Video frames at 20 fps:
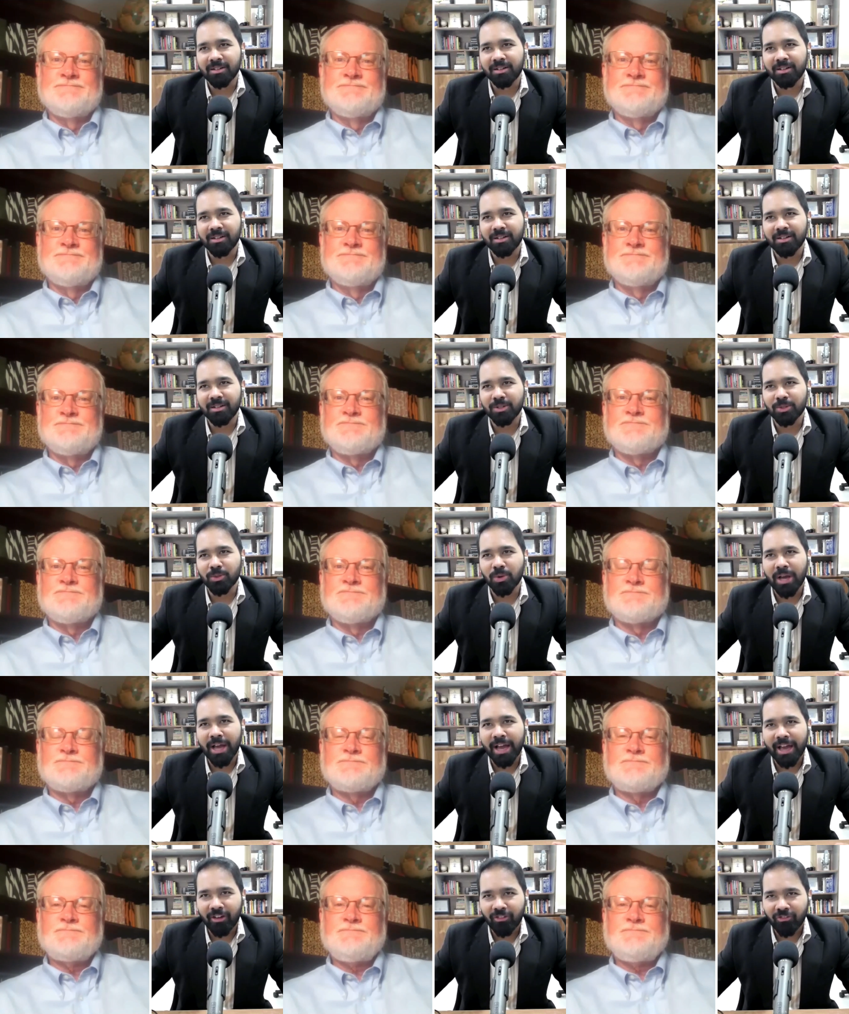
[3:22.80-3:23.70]
Speaker 1: to
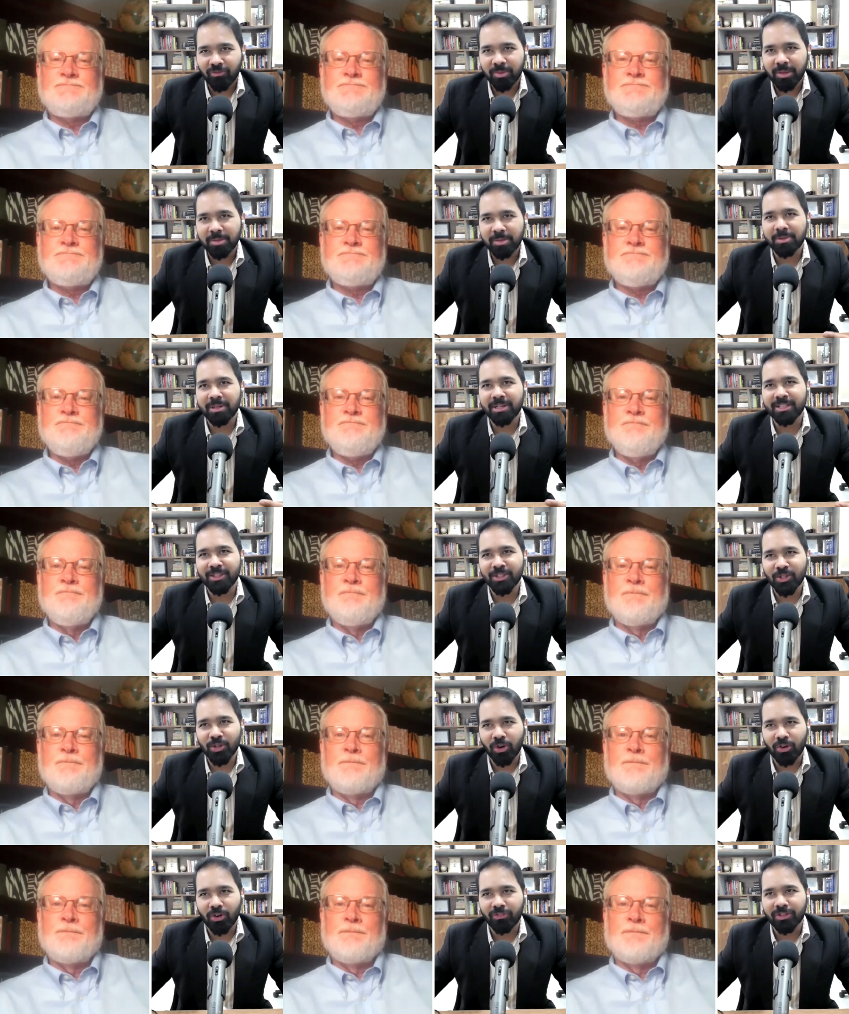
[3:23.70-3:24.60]
have people in
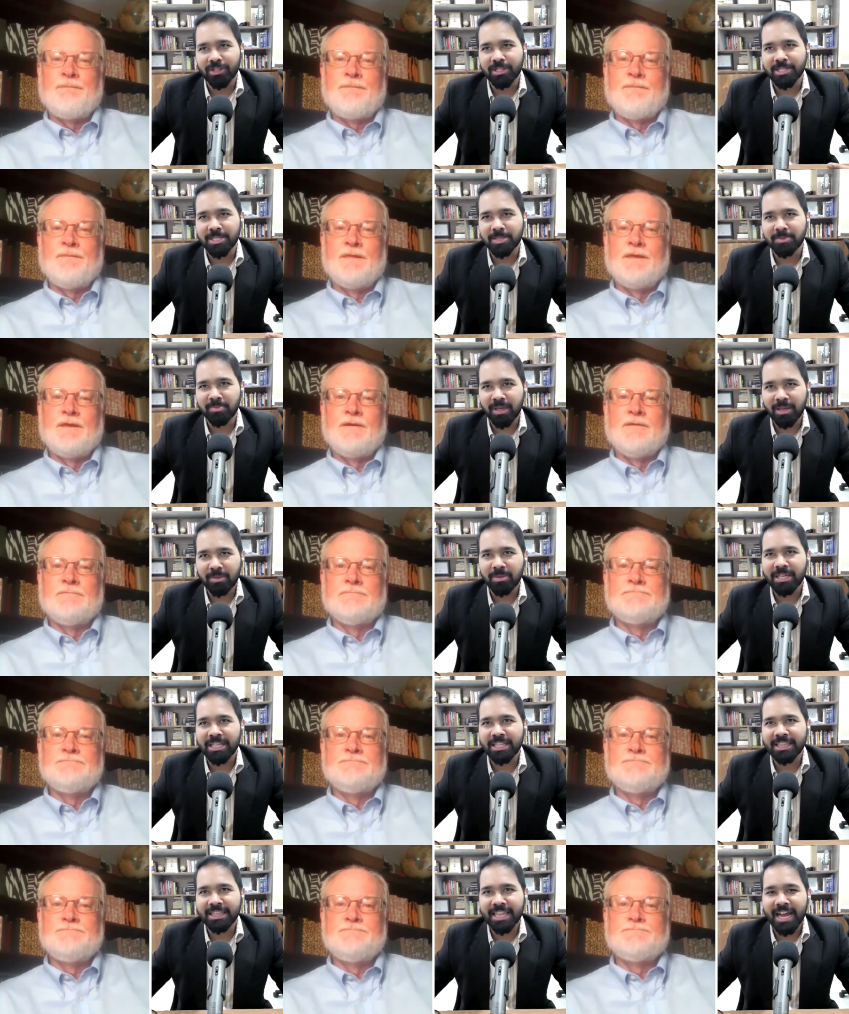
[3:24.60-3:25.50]
the office,
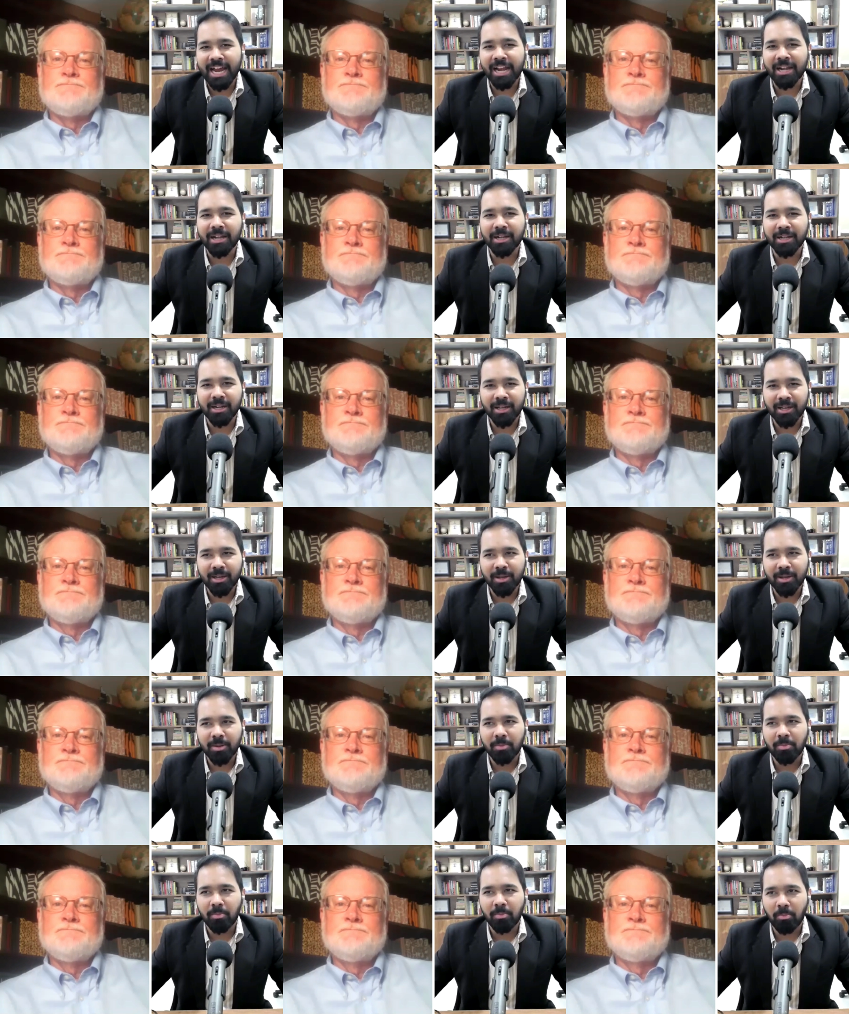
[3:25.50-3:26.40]
maybe that
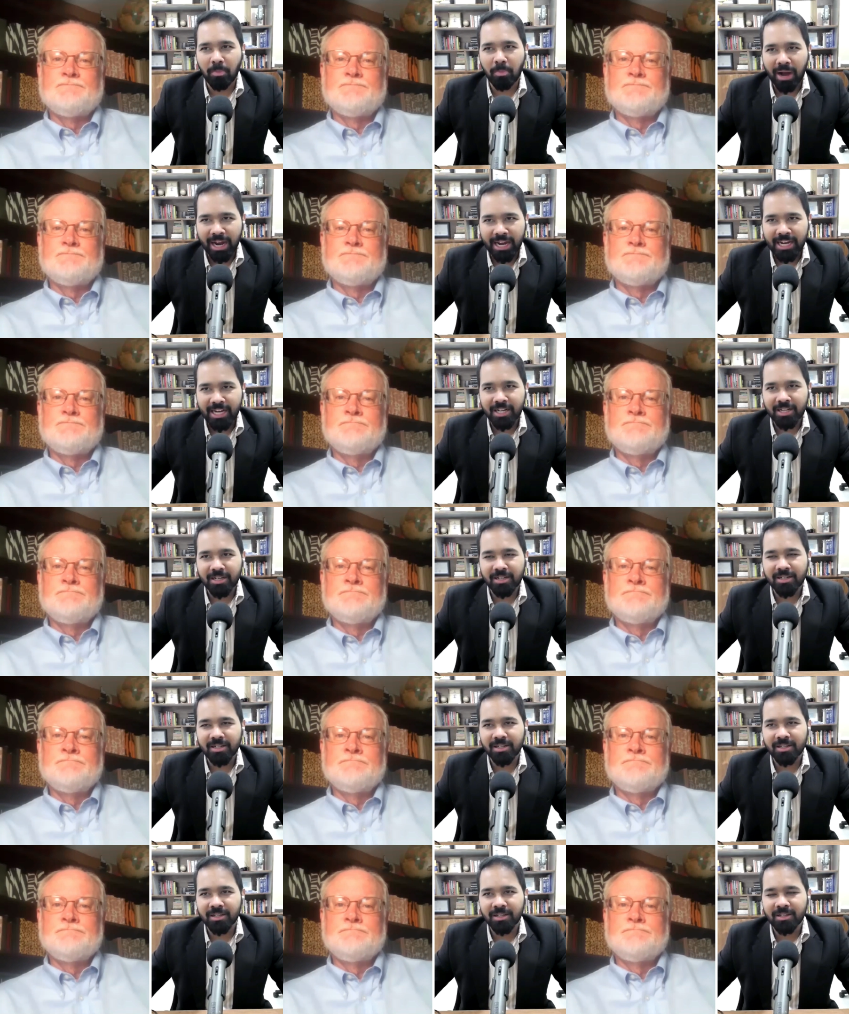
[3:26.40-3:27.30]

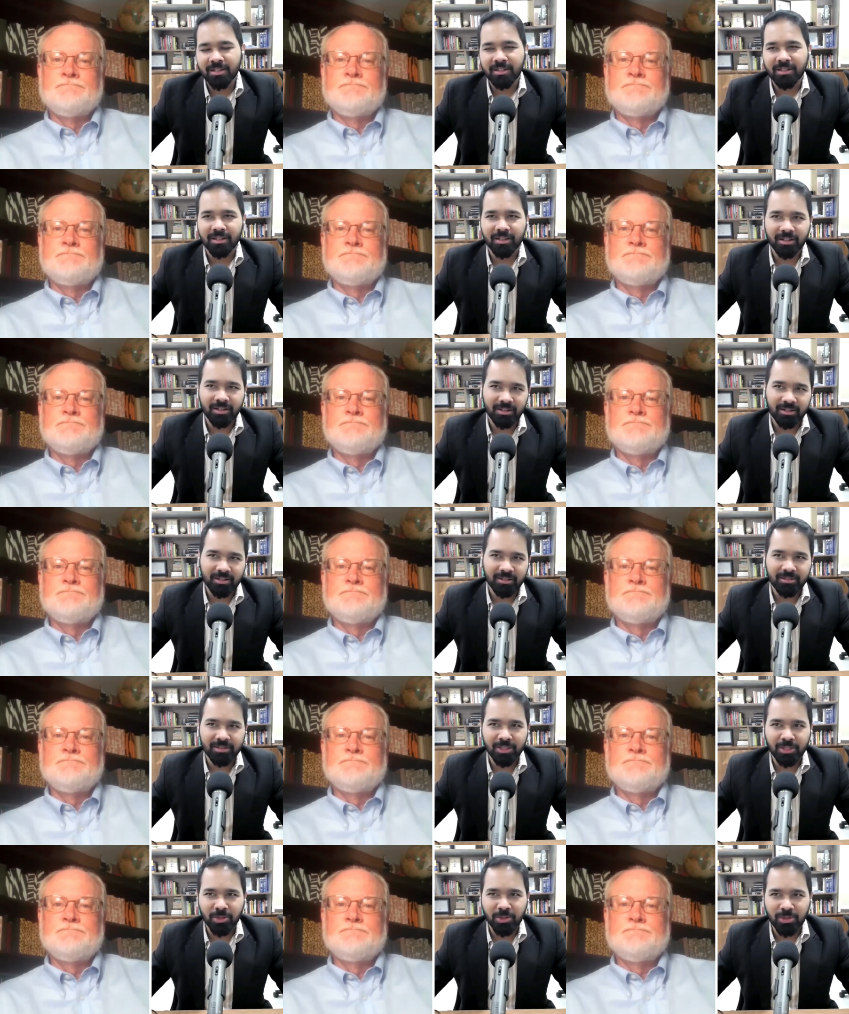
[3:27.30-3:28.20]
might,
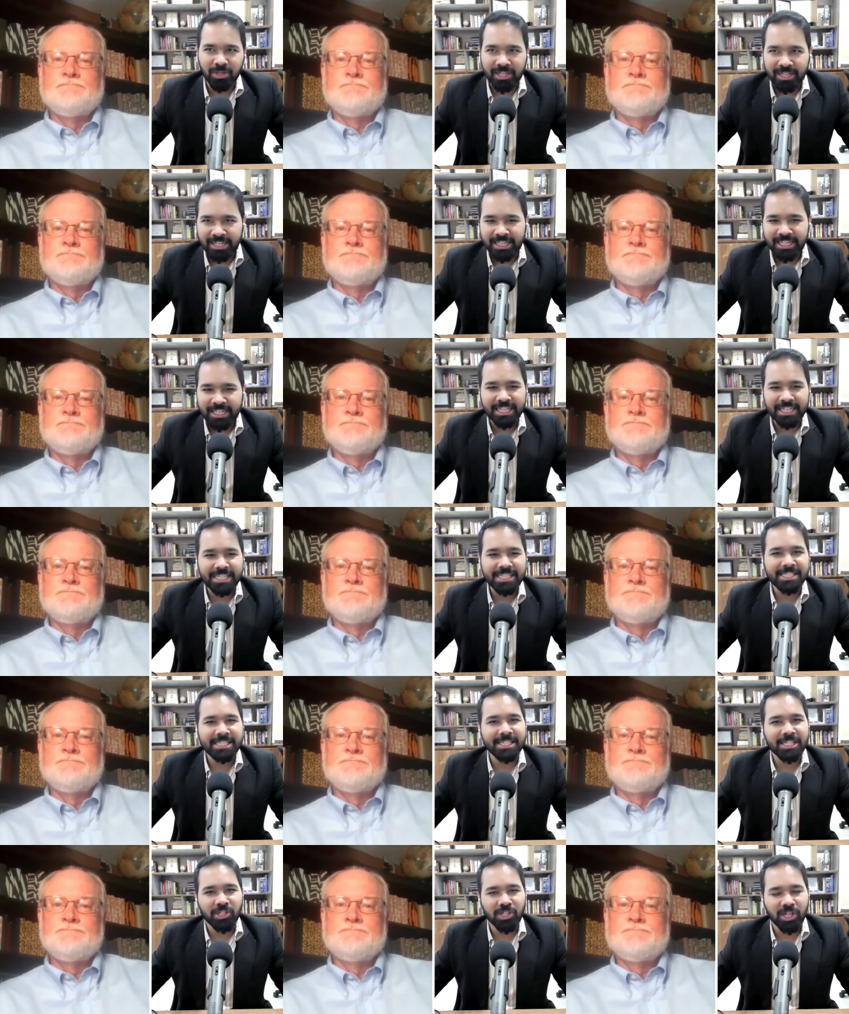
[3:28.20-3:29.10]

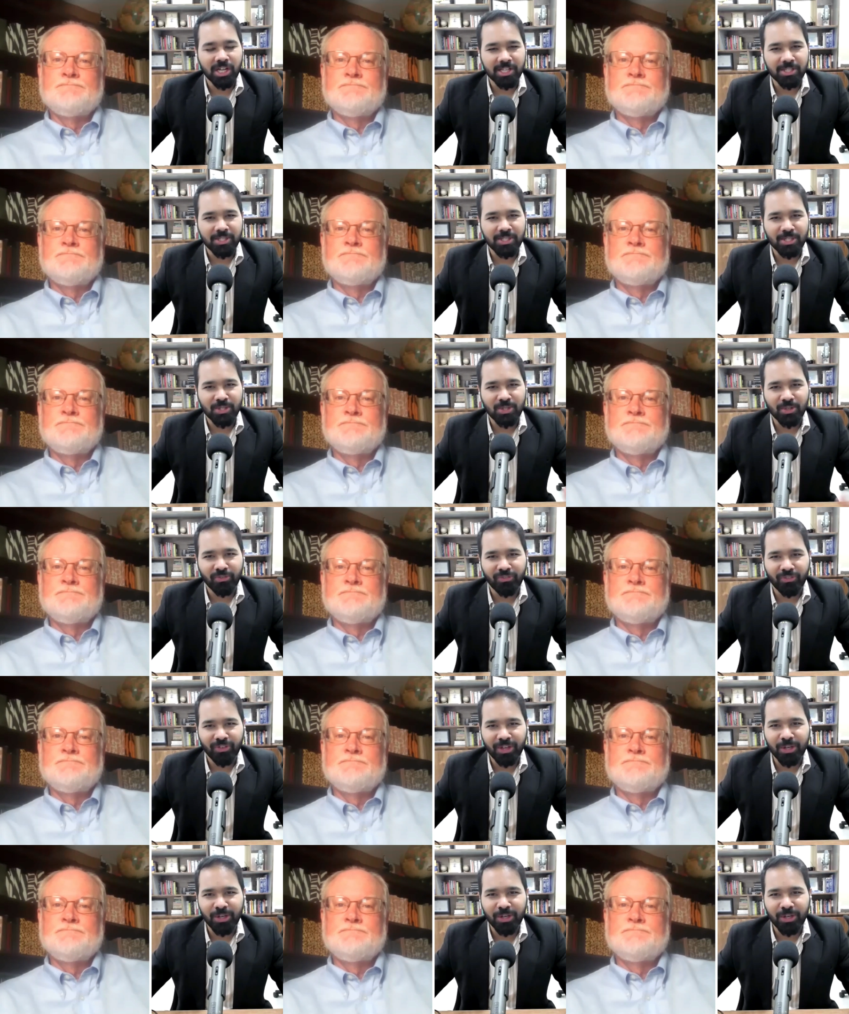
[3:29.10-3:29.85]
increase the chances of